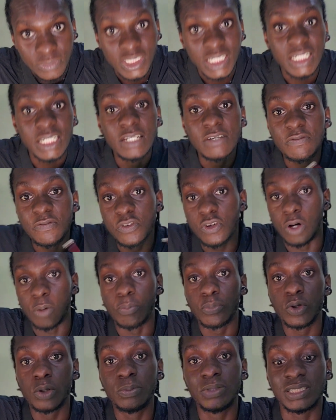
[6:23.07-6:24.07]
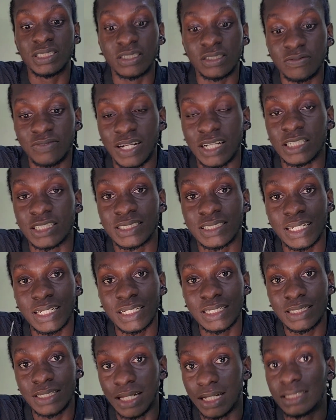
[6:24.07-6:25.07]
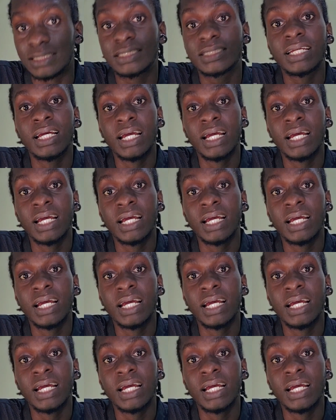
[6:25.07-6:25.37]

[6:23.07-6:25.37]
If your probe is reversed, saying that